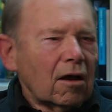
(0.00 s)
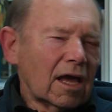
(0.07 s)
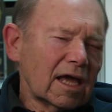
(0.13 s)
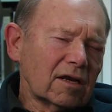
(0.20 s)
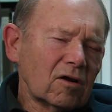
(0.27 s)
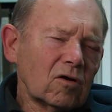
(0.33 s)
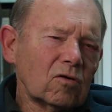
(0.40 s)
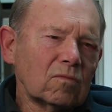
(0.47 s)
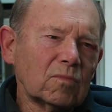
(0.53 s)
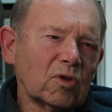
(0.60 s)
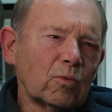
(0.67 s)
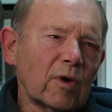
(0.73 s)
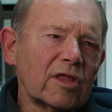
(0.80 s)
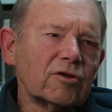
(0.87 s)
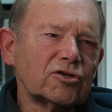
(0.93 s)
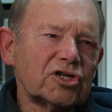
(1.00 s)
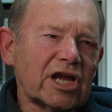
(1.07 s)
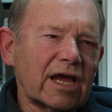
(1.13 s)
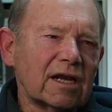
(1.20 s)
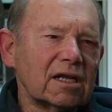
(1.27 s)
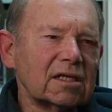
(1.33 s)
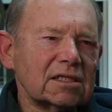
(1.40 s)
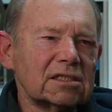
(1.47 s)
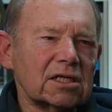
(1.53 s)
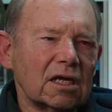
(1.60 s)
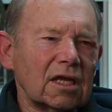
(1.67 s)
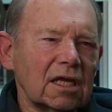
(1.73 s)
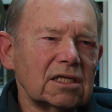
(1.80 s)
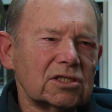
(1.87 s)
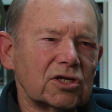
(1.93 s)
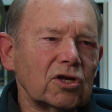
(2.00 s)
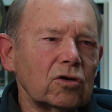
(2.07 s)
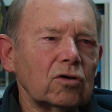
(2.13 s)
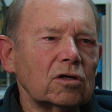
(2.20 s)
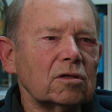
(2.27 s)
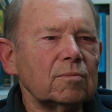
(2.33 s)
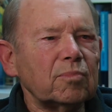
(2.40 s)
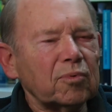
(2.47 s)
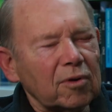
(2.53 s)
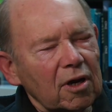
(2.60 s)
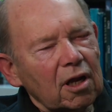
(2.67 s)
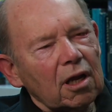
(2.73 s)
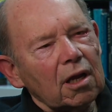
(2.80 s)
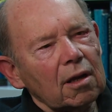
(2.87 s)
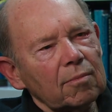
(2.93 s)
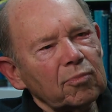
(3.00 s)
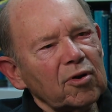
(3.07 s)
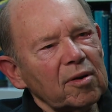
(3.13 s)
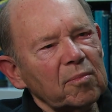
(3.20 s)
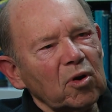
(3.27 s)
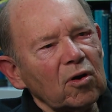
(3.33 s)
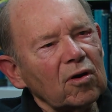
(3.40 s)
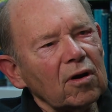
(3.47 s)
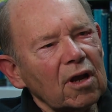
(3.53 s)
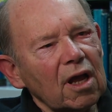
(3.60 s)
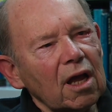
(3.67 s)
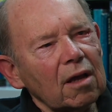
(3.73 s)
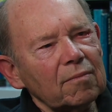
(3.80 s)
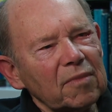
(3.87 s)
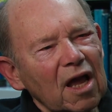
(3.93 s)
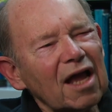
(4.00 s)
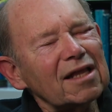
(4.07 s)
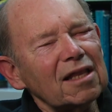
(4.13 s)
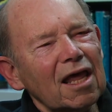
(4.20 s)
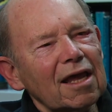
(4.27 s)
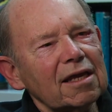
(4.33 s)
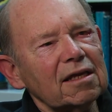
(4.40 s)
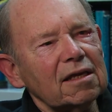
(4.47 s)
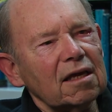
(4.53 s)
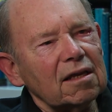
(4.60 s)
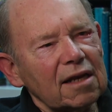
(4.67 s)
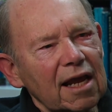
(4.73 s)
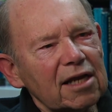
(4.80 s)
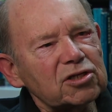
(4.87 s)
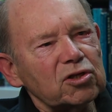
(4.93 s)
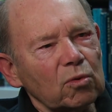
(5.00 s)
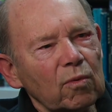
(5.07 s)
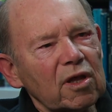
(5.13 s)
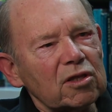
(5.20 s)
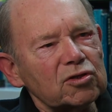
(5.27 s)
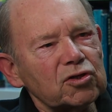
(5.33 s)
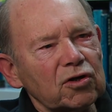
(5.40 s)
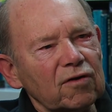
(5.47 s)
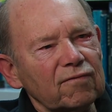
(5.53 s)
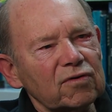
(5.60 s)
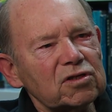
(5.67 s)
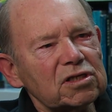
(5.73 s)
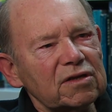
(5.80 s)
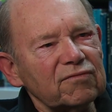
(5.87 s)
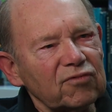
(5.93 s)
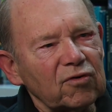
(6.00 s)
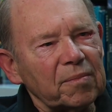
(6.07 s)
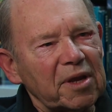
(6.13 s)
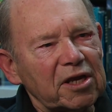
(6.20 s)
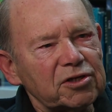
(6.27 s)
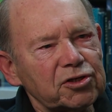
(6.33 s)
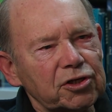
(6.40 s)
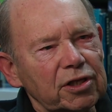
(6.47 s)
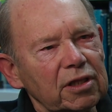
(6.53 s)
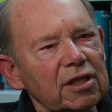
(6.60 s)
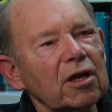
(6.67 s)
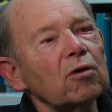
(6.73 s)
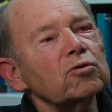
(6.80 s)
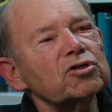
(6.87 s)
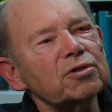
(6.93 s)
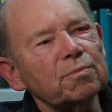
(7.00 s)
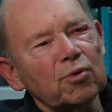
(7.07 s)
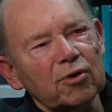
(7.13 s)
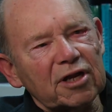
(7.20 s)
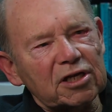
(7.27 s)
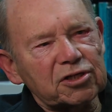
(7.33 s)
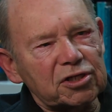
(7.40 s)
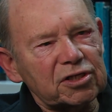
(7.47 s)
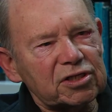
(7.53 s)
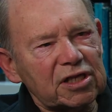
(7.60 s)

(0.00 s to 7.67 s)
At home, the Weather Channel is a, is a good pr uh, primer. Um, I like uh, National Weather Service information. The Ocean Prediction